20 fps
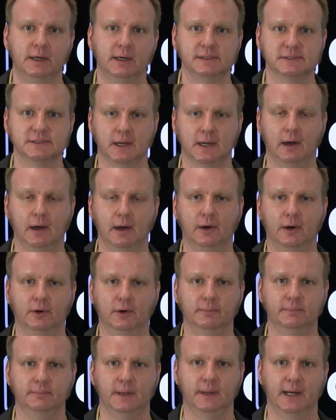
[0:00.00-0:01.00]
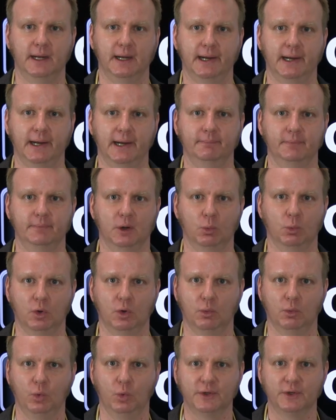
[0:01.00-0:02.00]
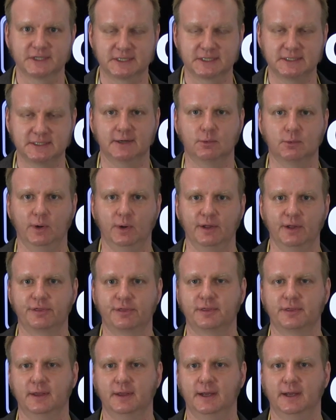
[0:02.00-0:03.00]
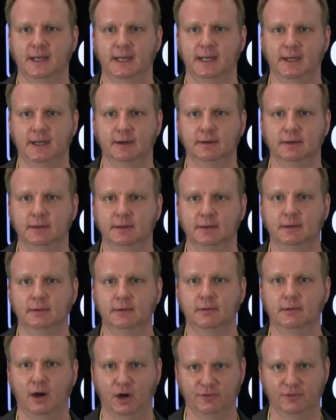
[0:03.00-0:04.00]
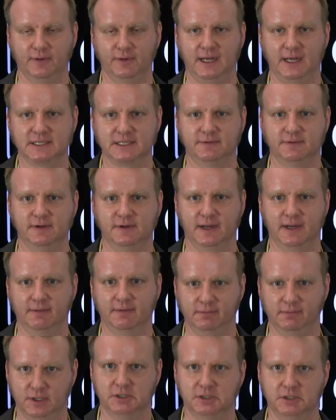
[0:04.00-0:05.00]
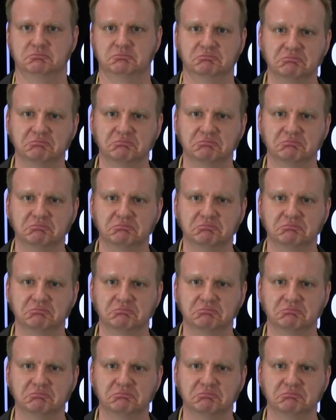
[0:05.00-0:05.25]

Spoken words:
So we'll stick with our philosophy of kind of look,